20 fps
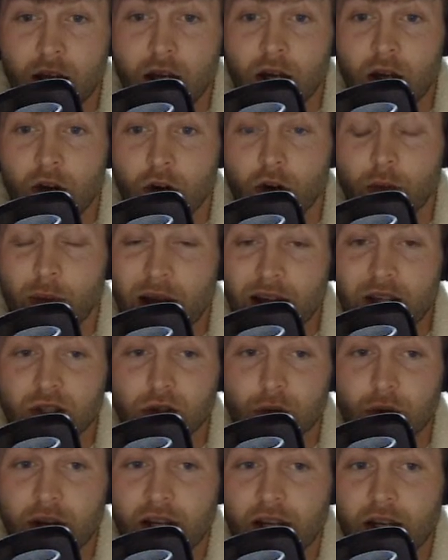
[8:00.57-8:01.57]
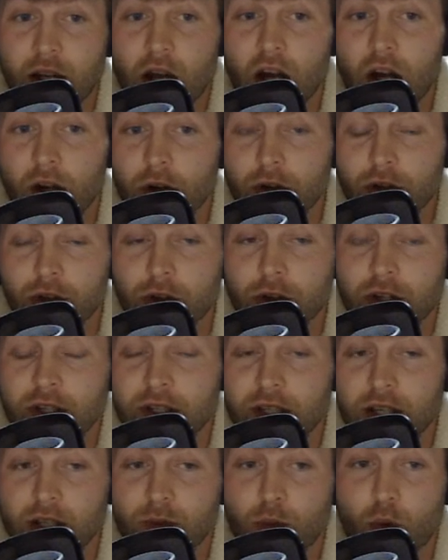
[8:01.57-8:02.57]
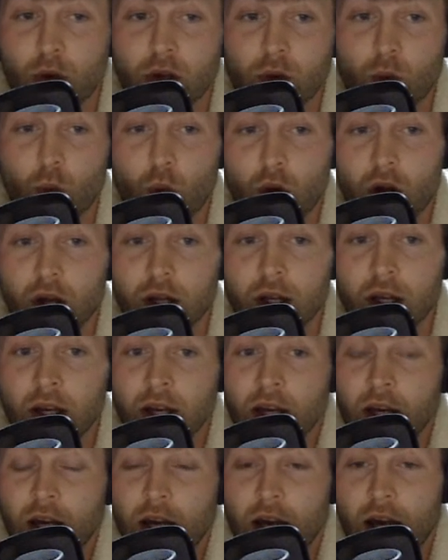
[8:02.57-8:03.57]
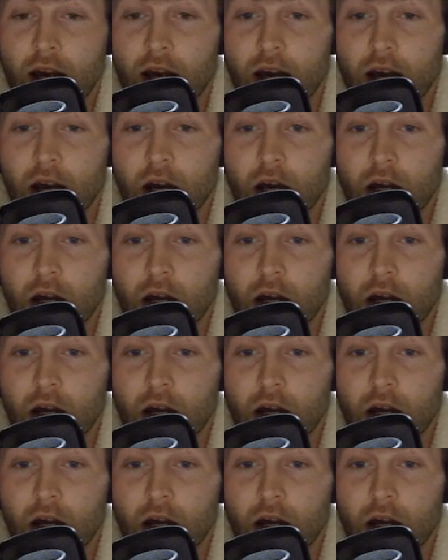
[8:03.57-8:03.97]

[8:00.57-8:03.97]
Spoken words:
136.1.